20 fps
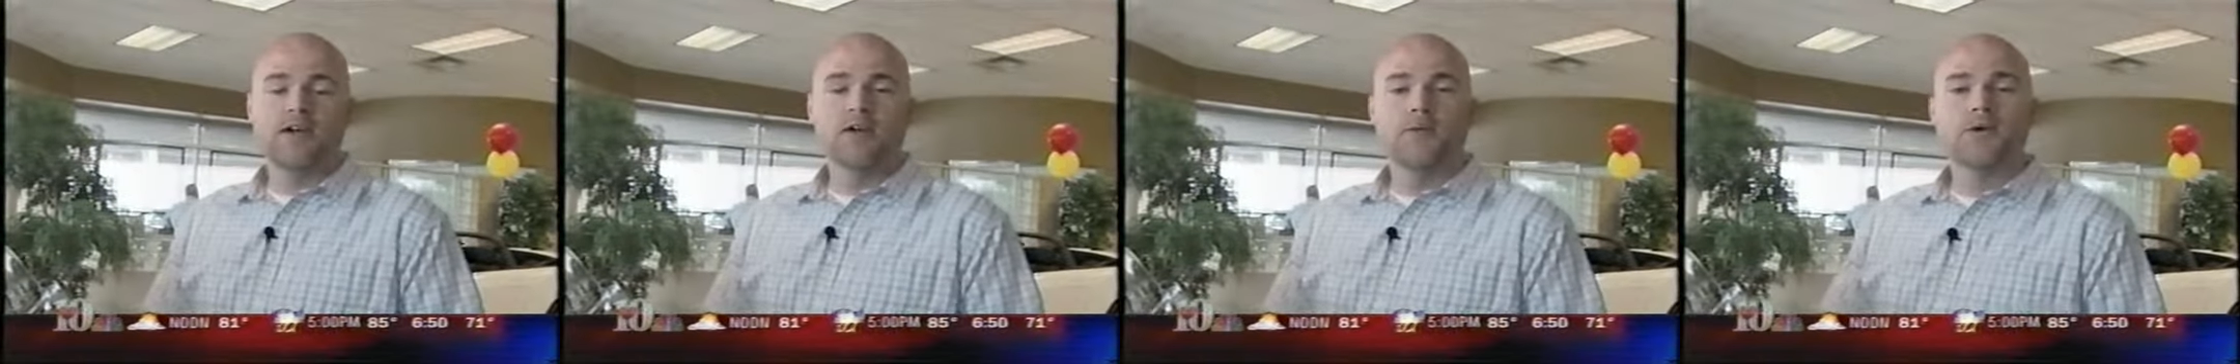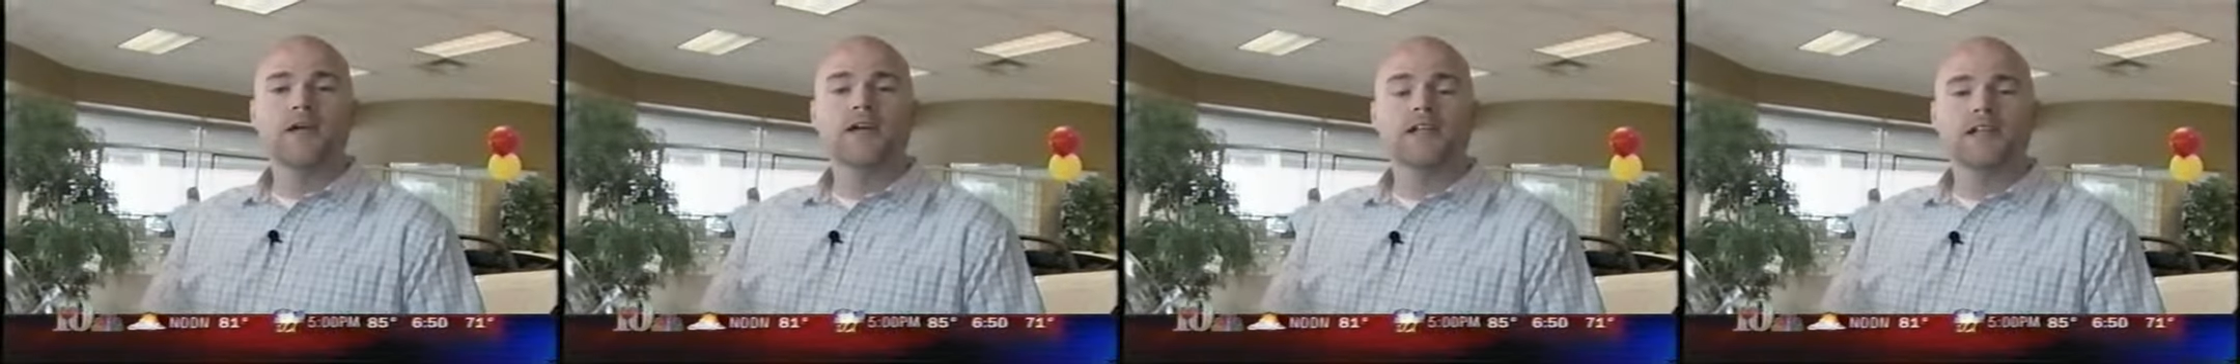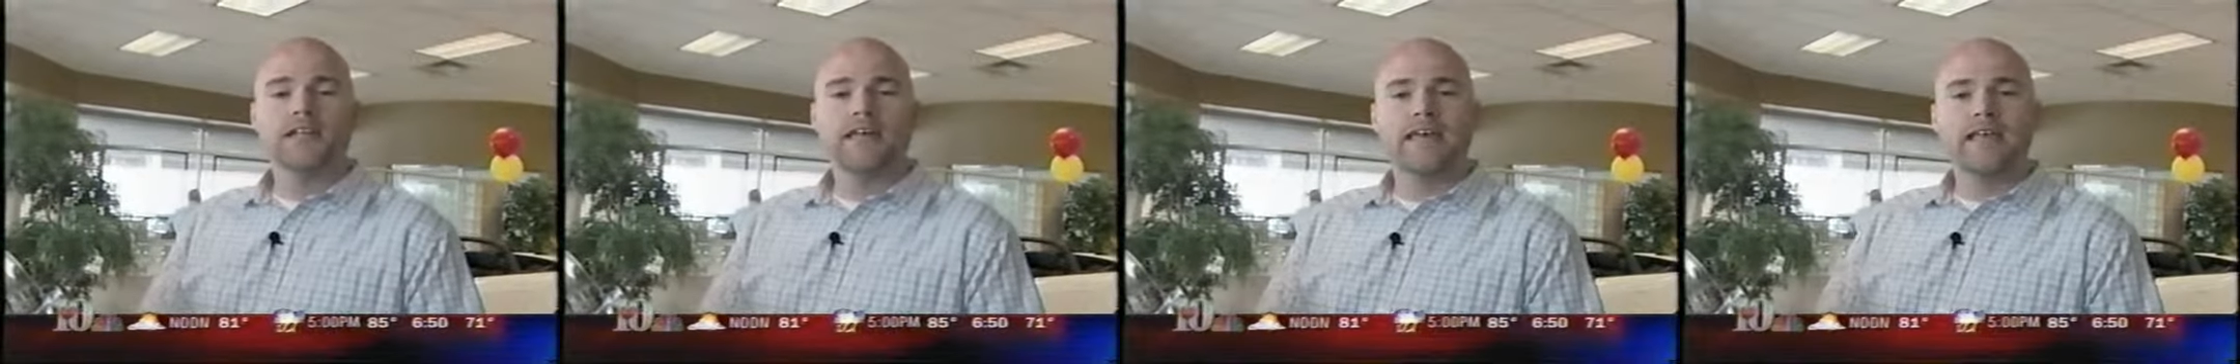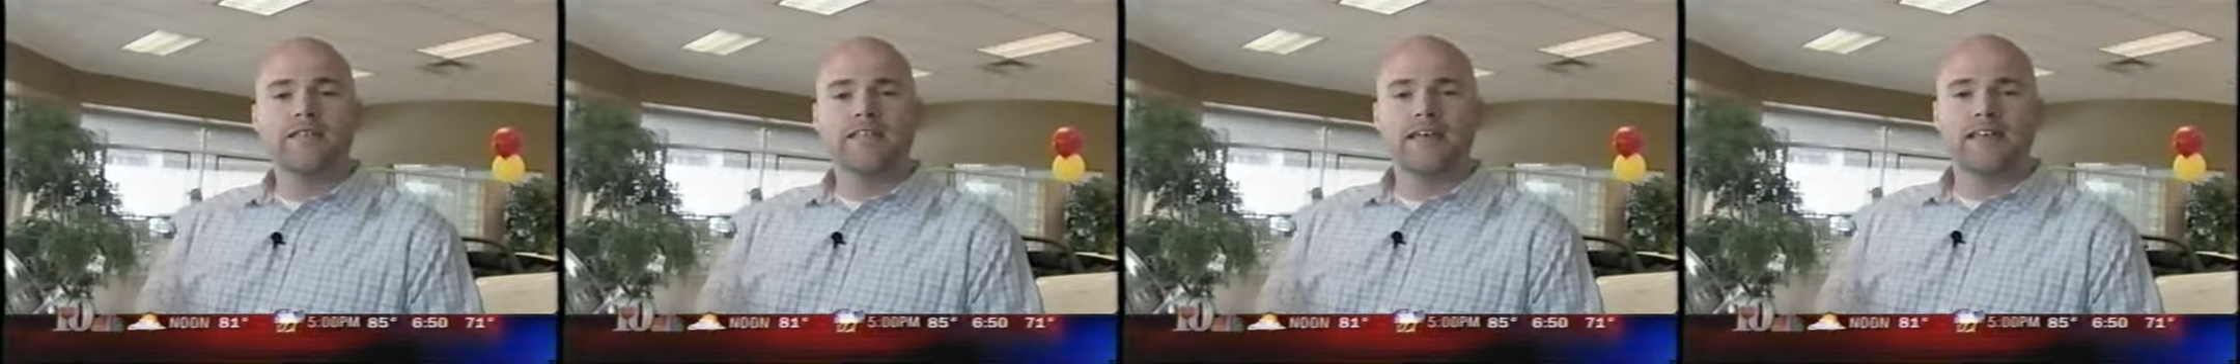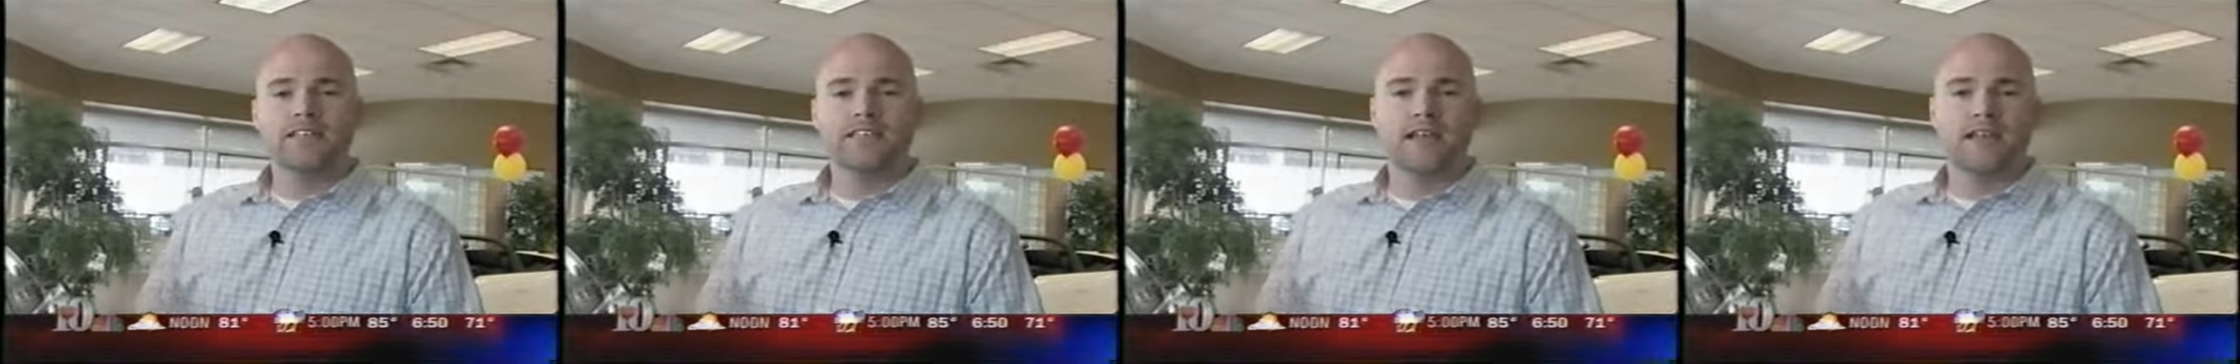We're here today at
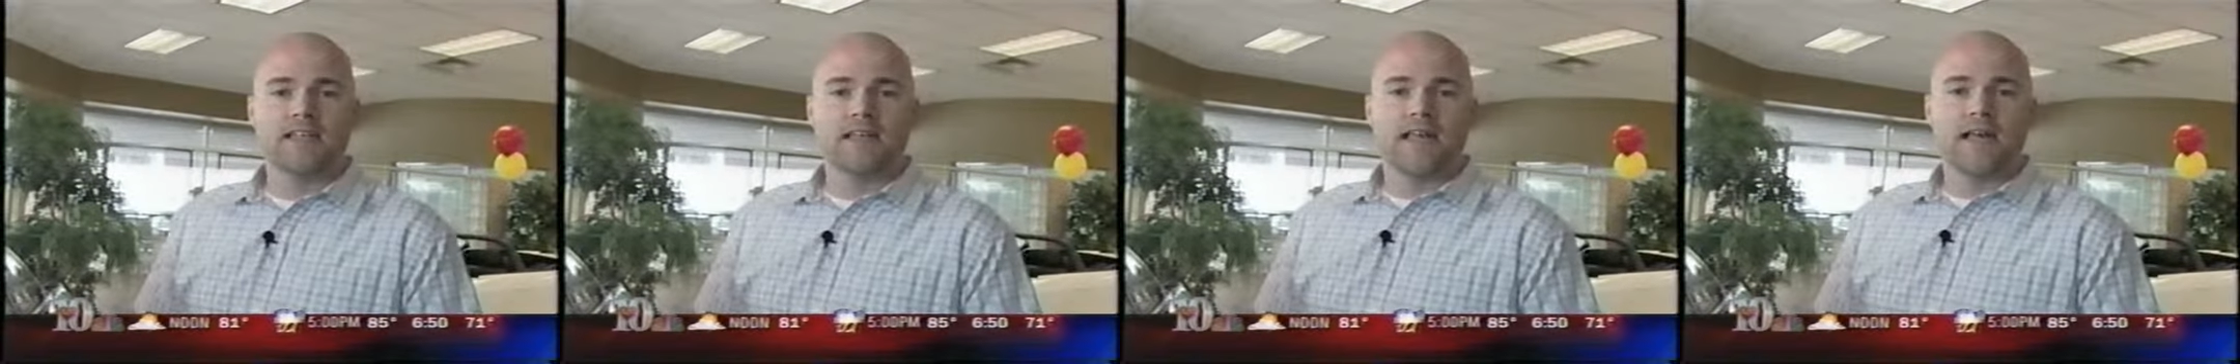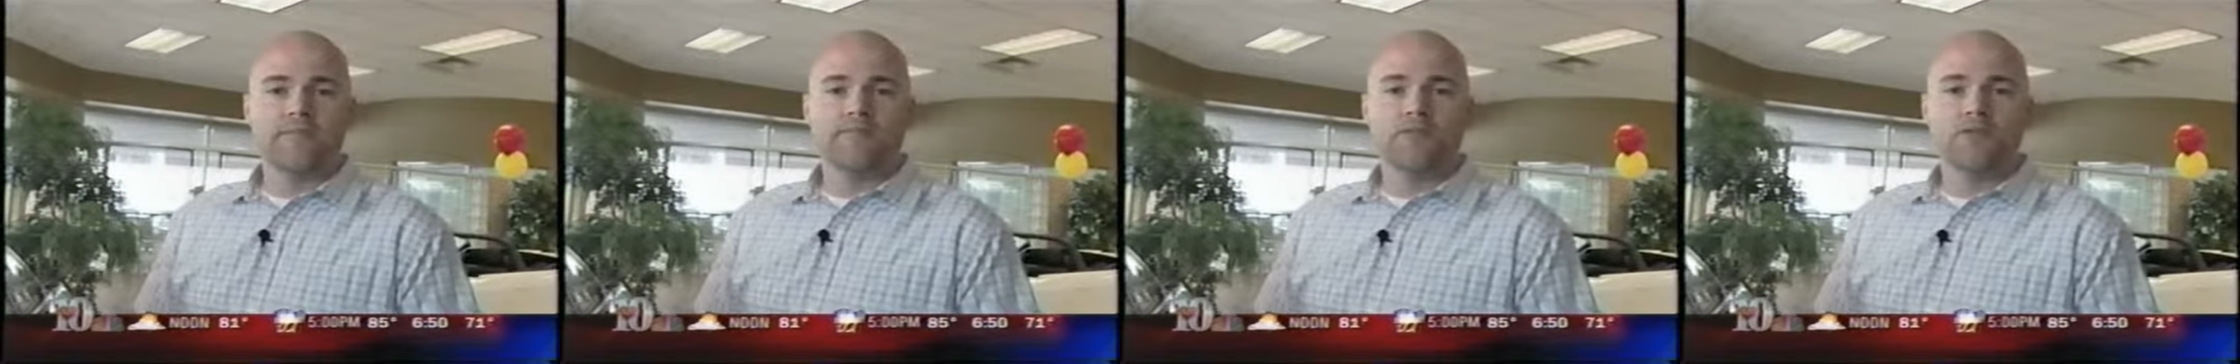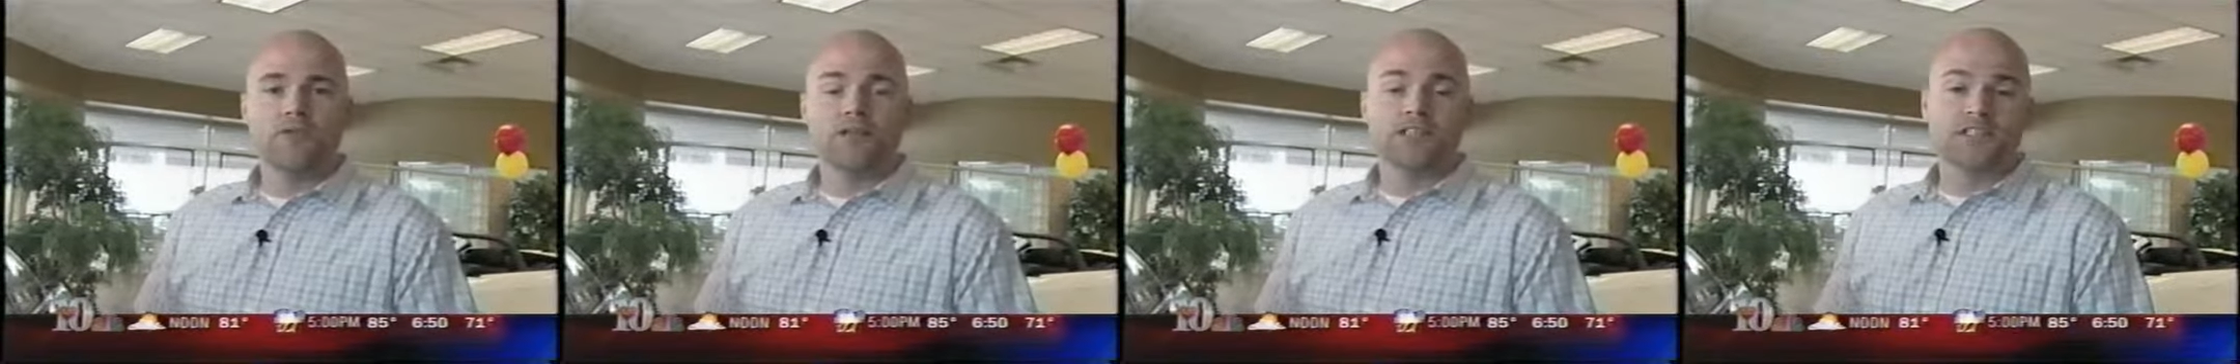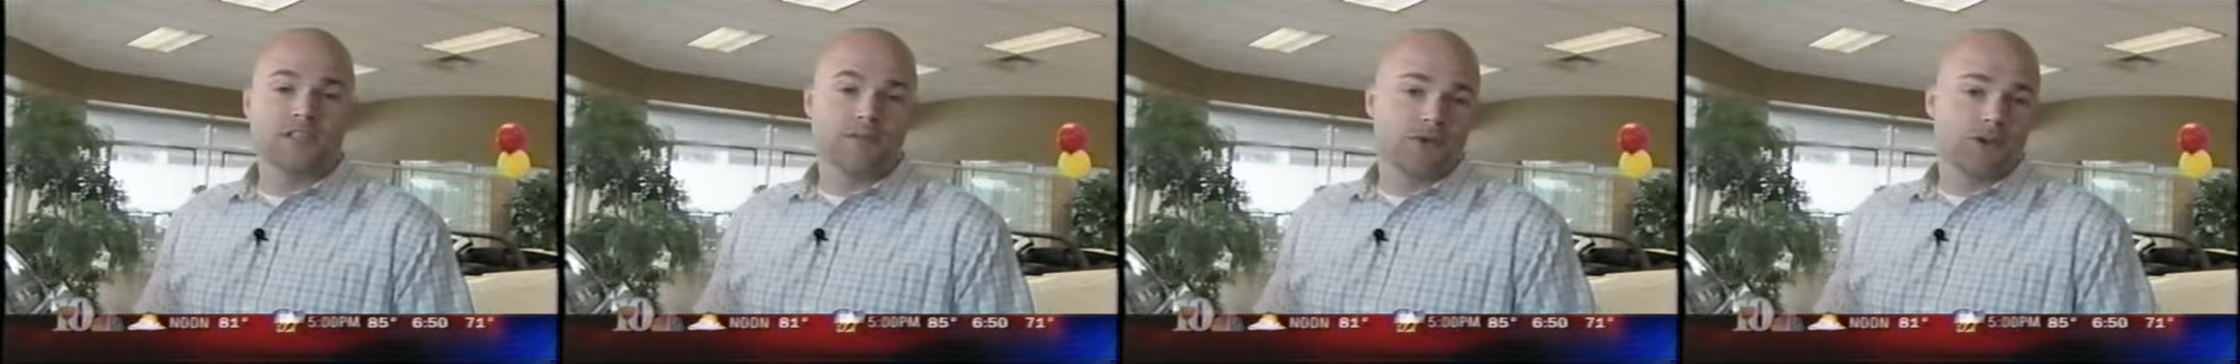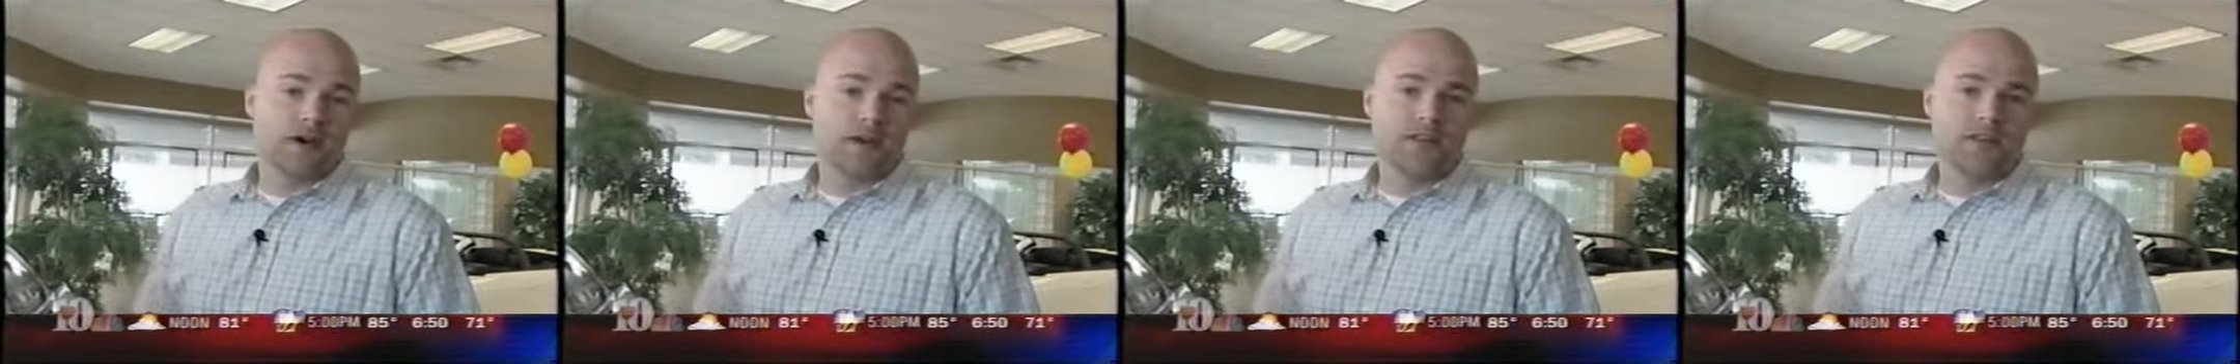Lance Cunningham Ford to see what